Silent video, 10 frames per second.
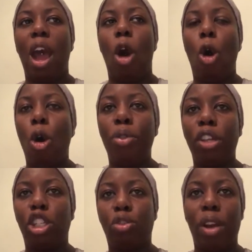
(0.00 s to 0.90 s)
all the
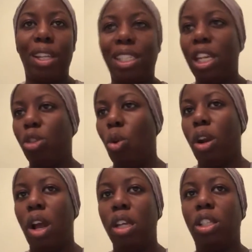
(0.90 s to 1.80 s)
stress is on
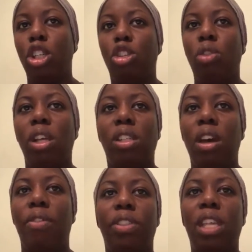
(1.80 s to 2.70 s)
us. The stress
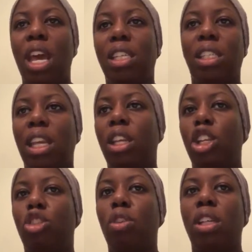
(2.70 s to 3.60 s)
of testing, the
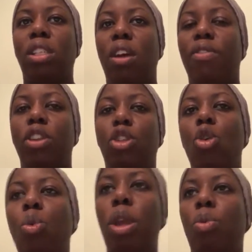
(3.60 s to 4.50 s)
stress of the 2
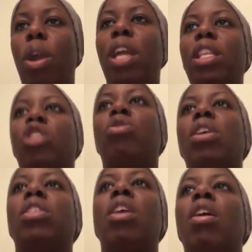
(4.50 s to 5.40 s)
week wait, the
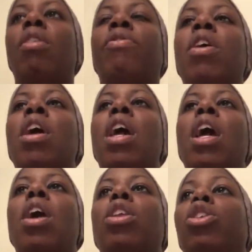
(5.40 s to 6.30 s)
stress of,
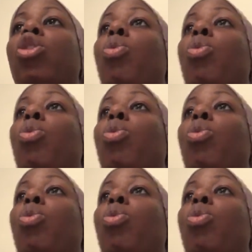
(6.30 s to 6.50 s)
do